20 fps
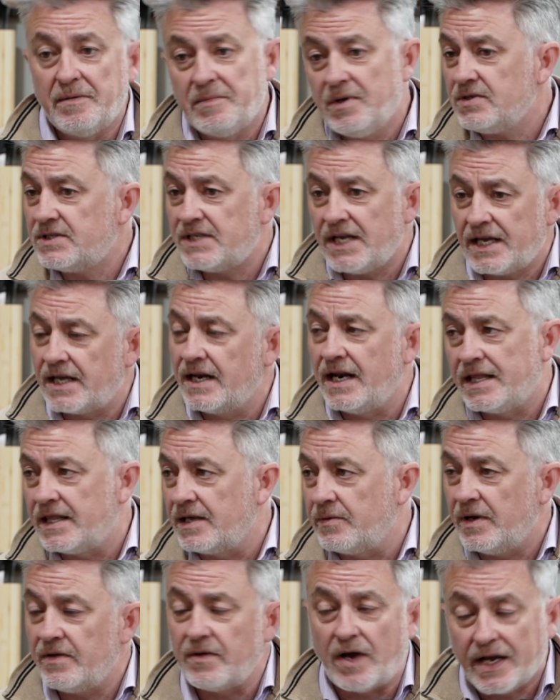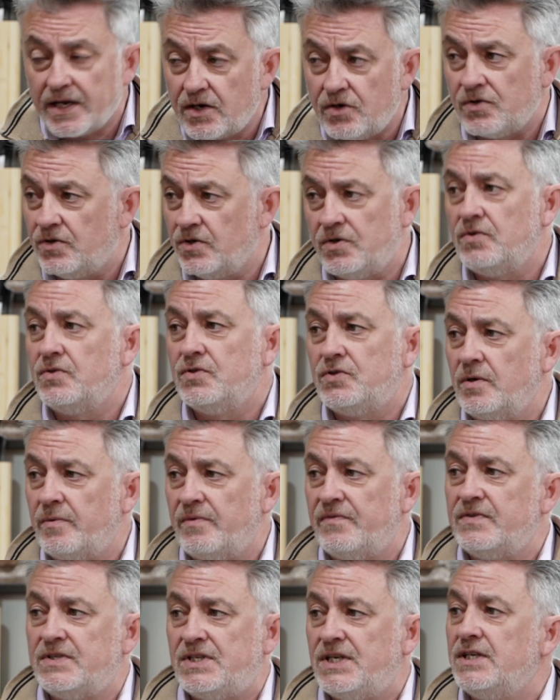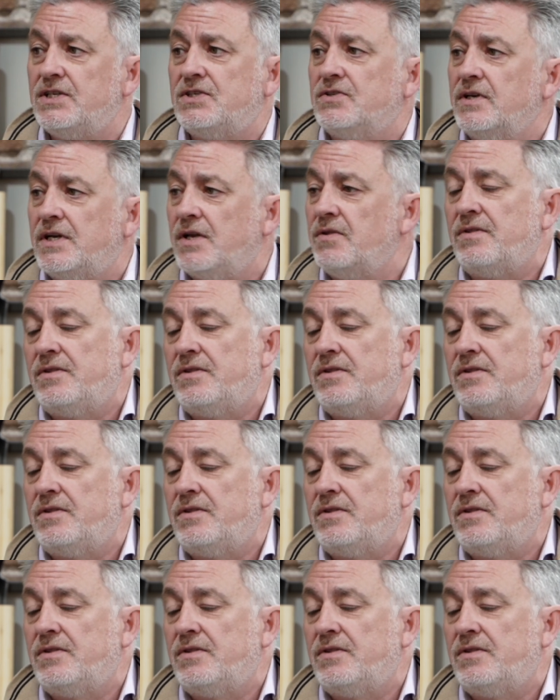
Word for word: And I'm not taking anything away. I couldn't do the job of a teacher.